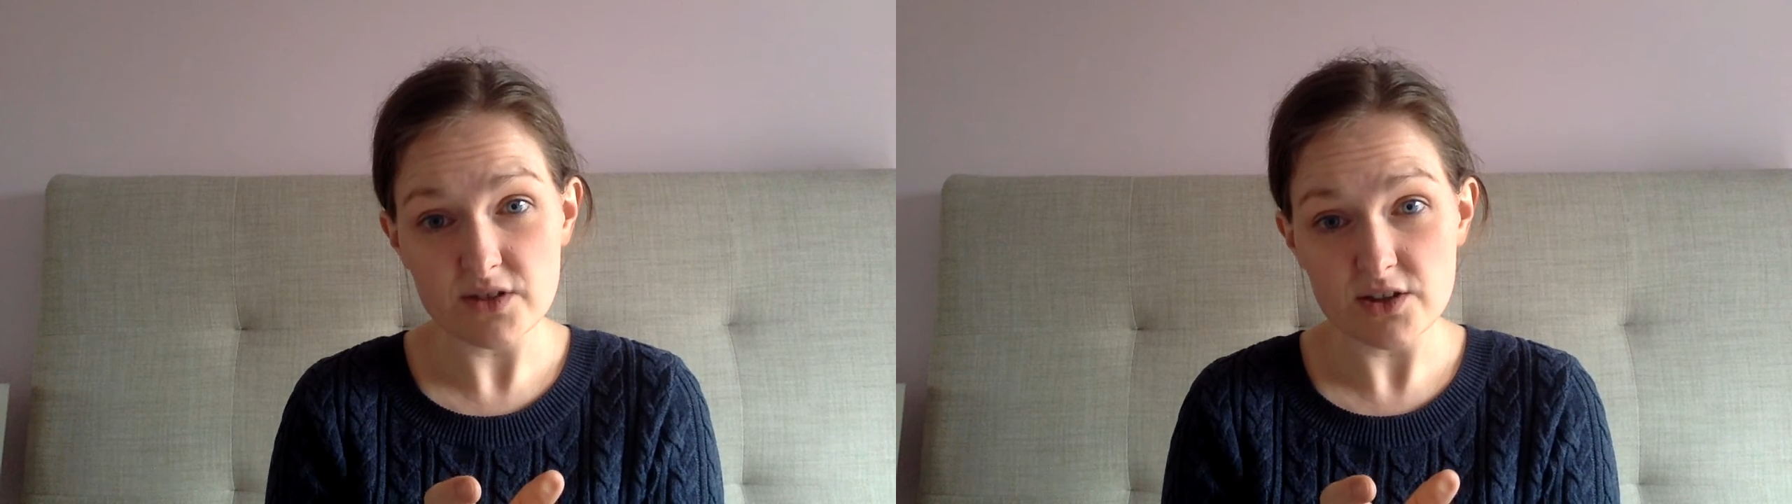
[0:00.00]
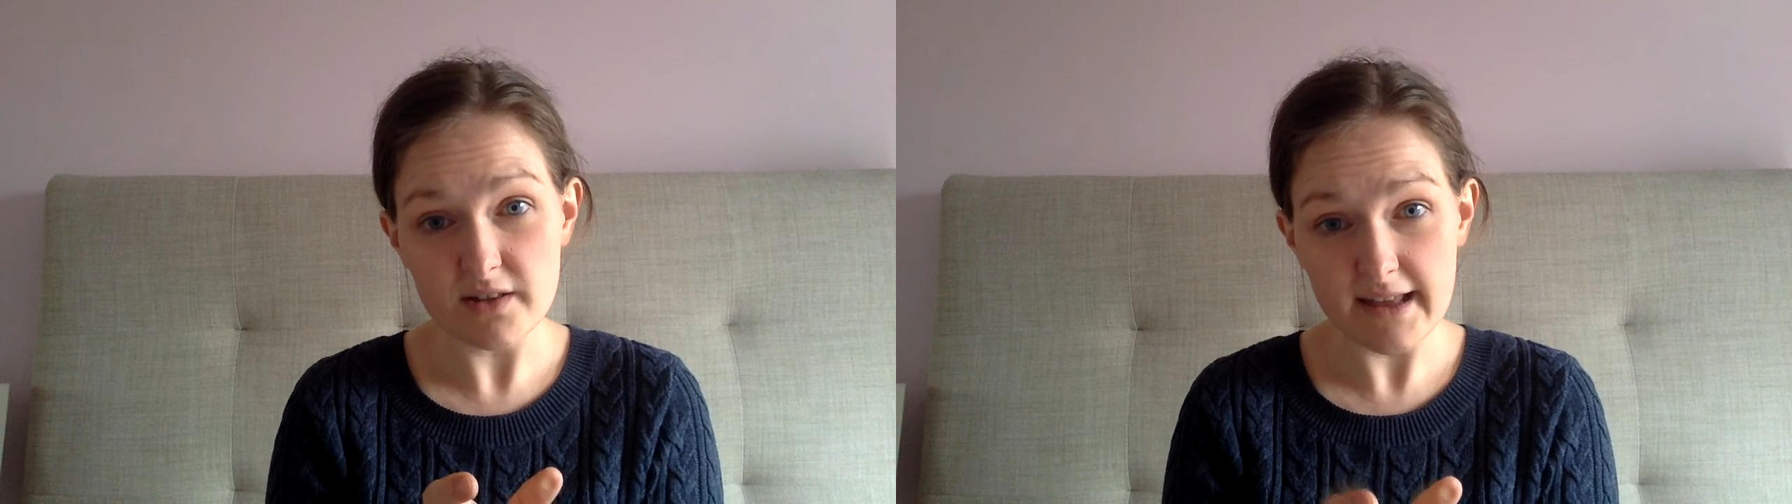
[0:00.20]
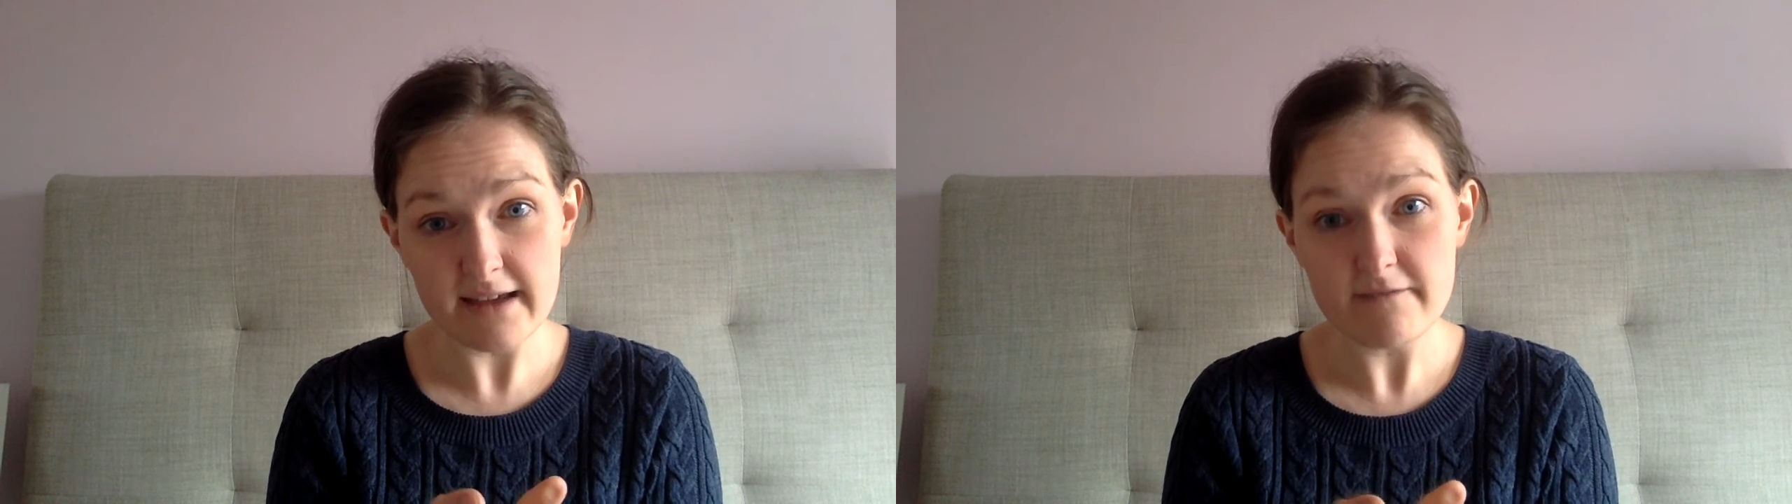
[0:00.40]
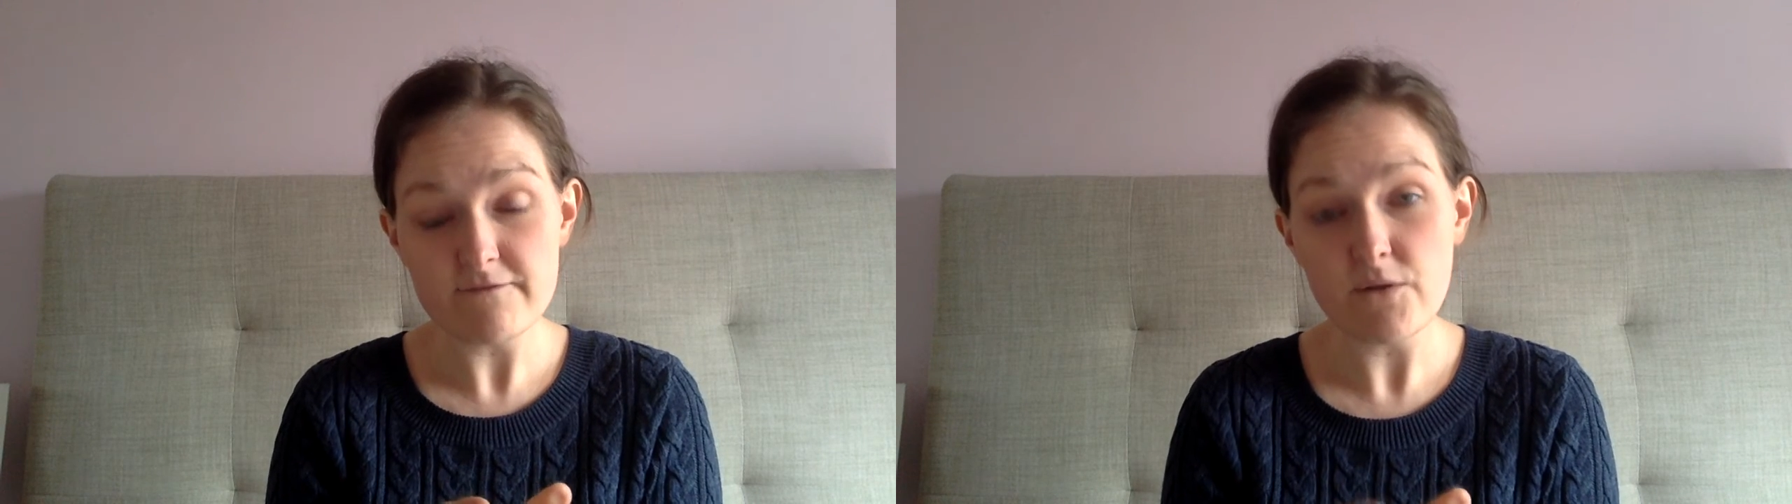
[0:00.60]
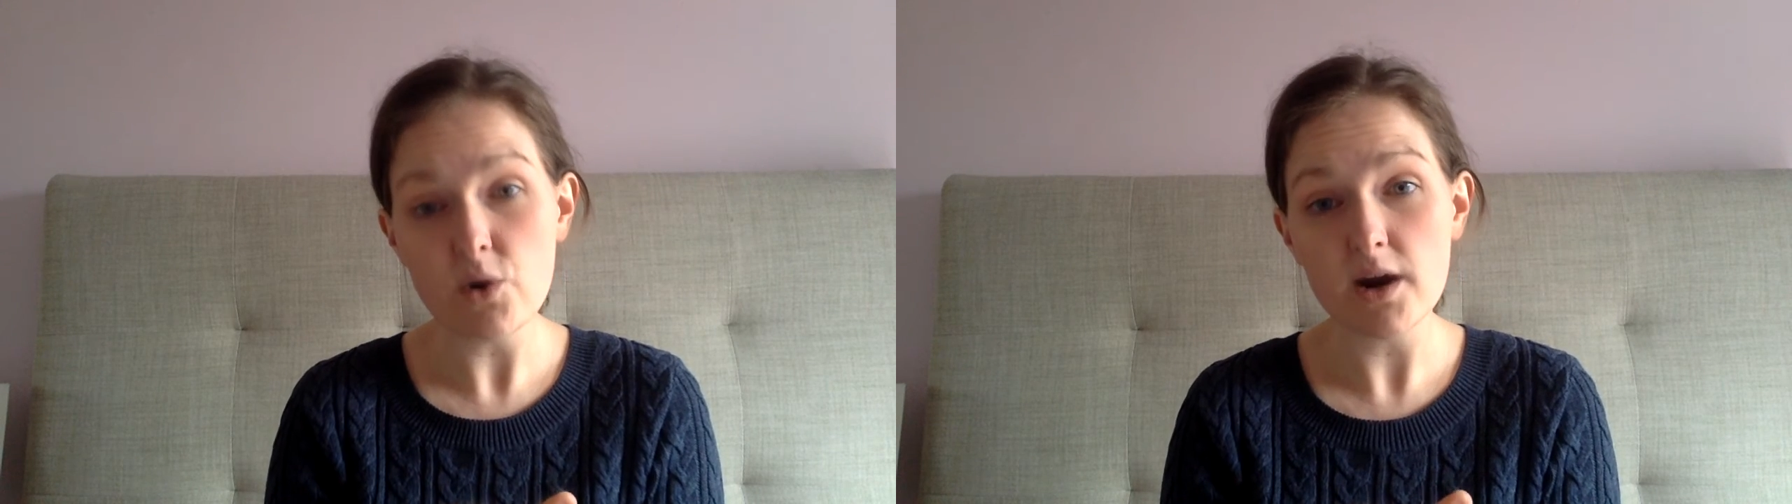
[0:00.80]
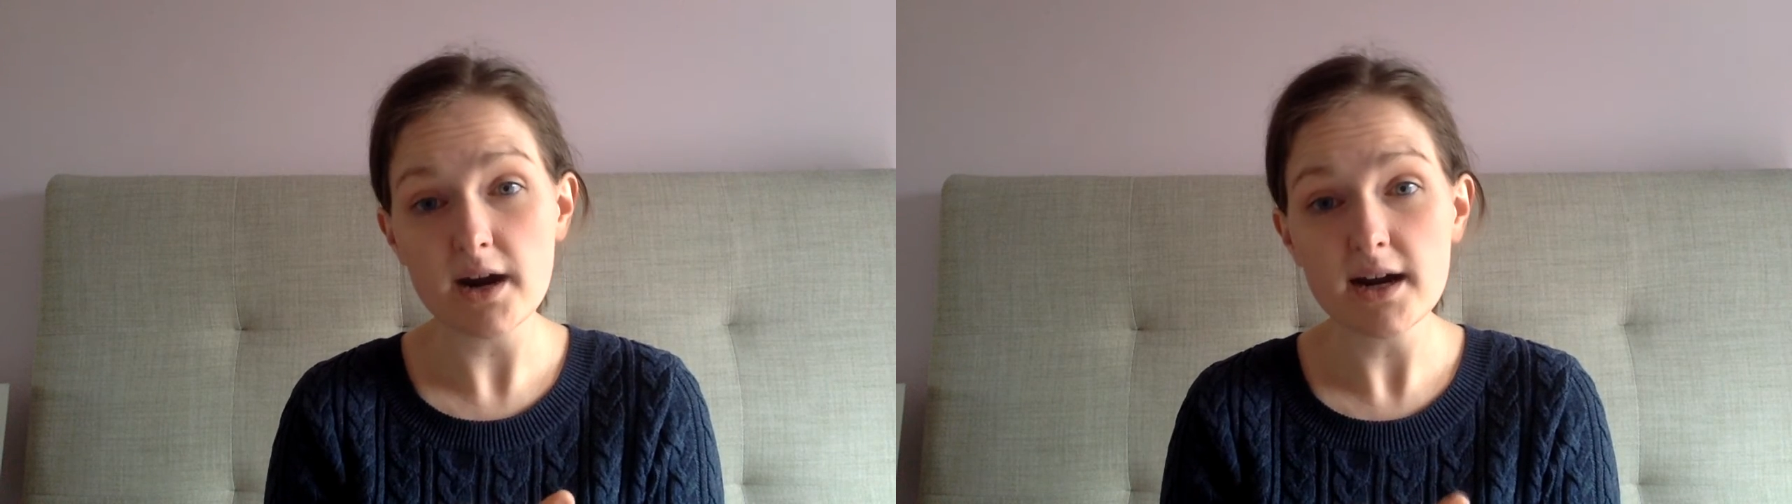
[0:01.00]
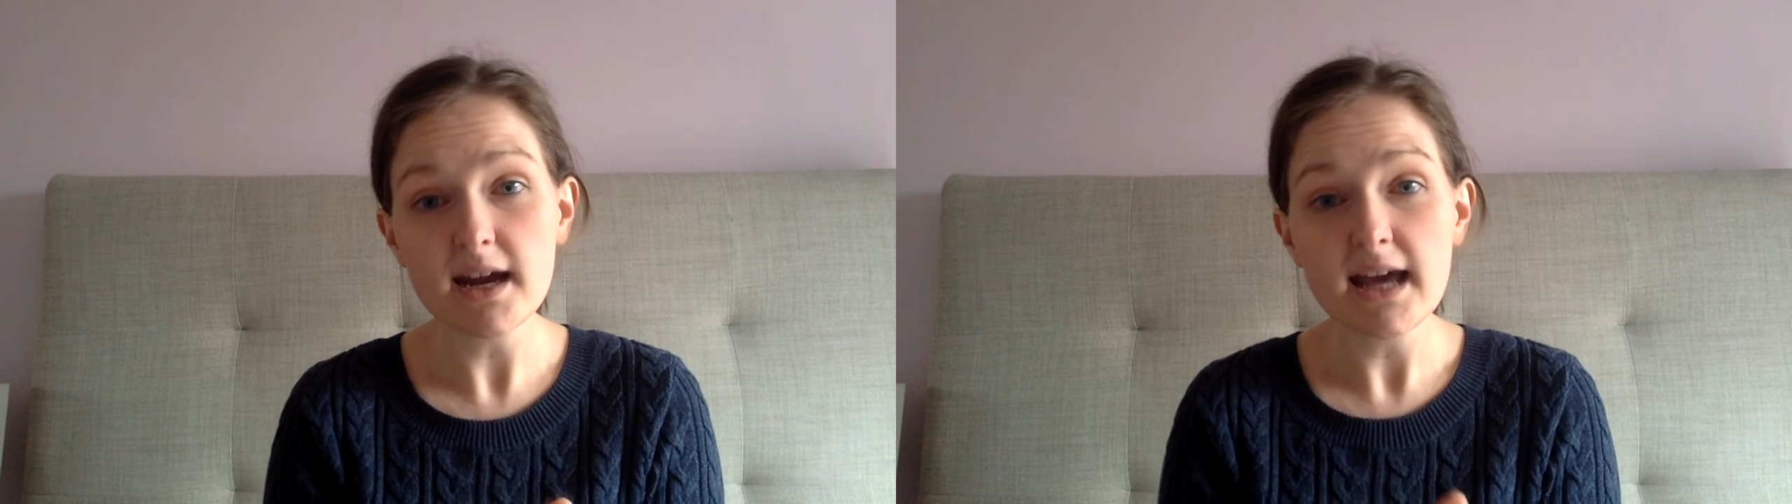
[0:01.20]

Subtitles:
you the link for